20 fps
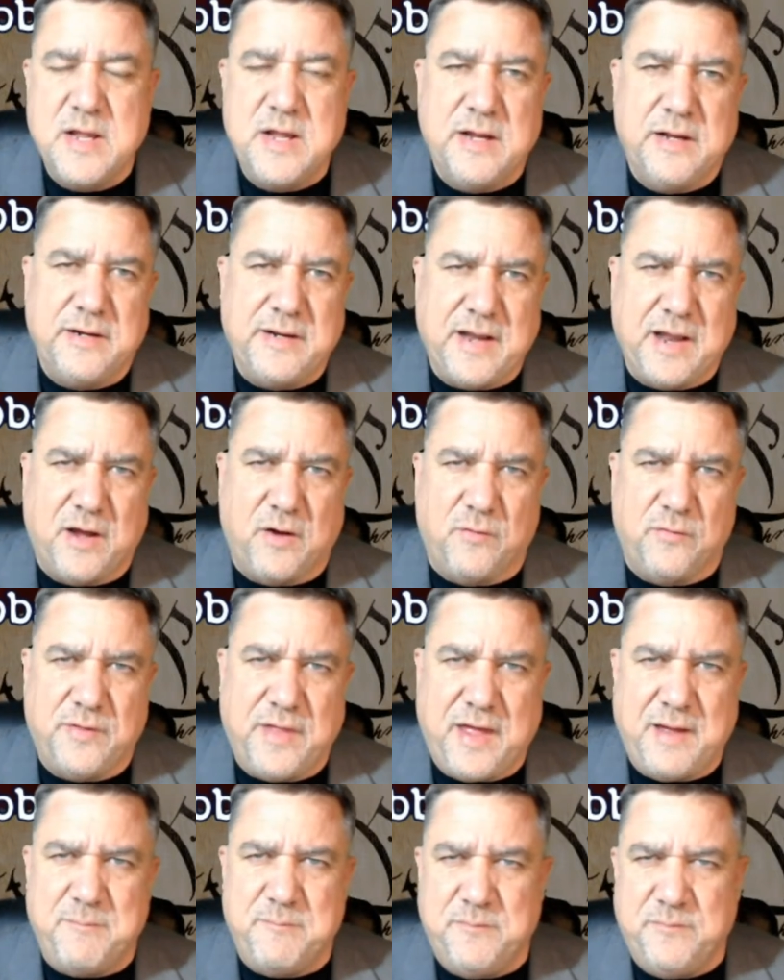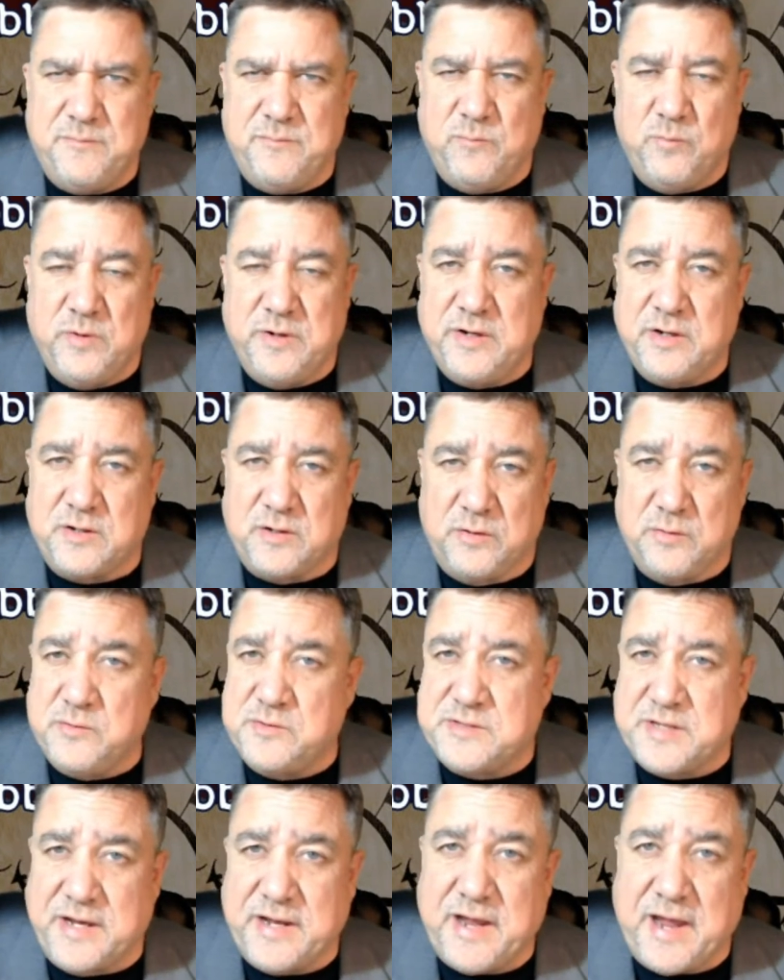Now, that would include,
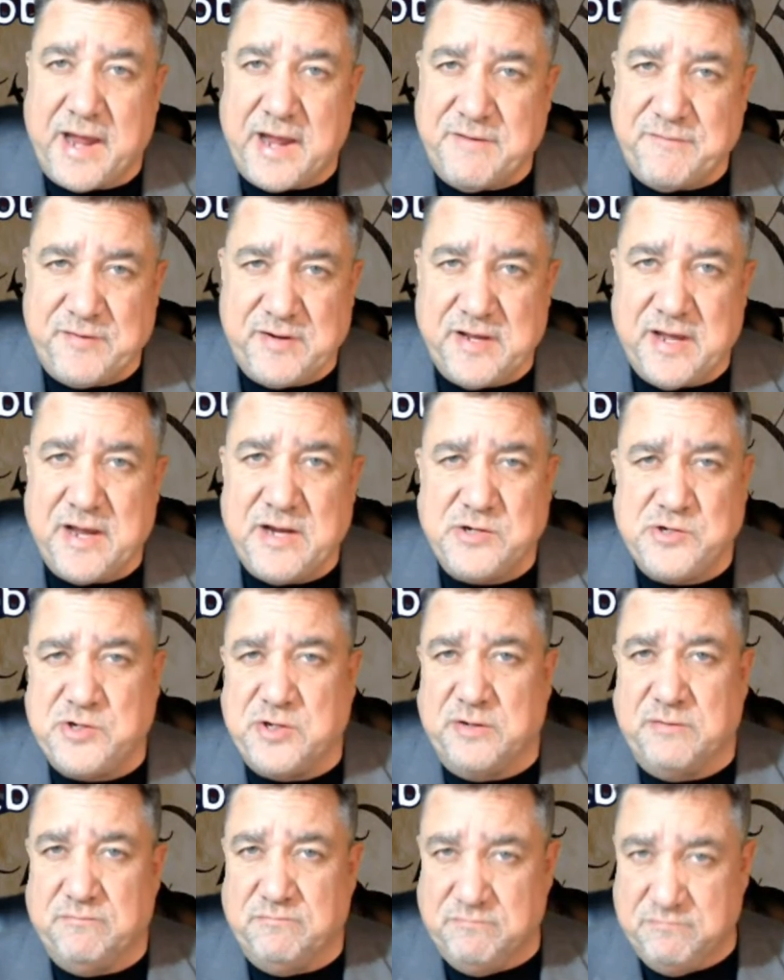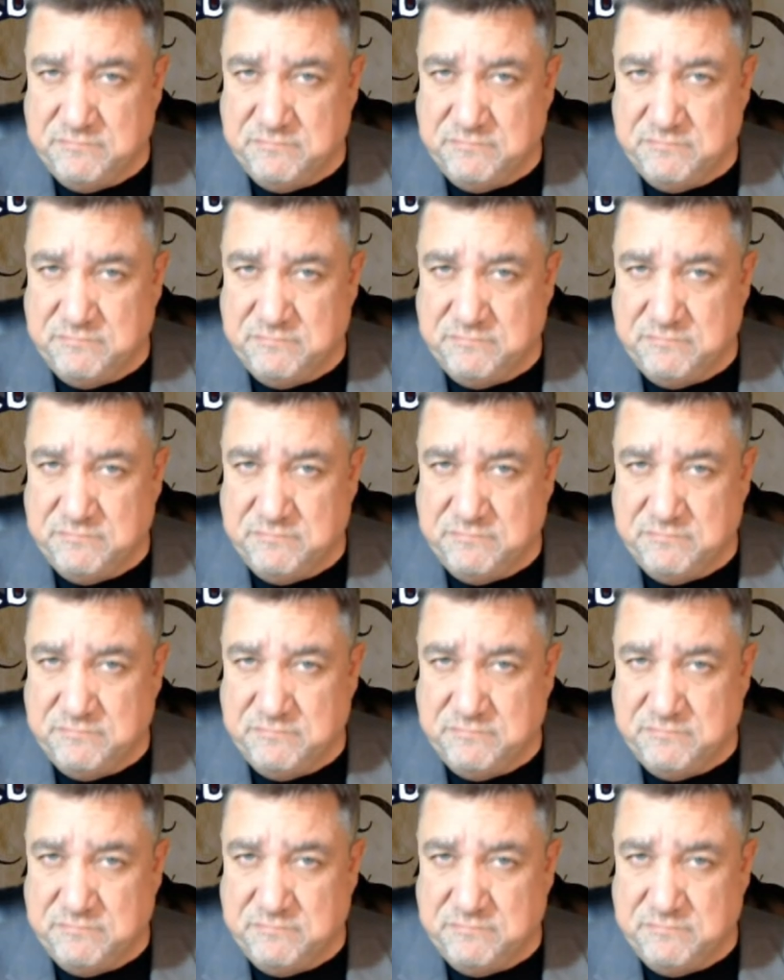say, aviation.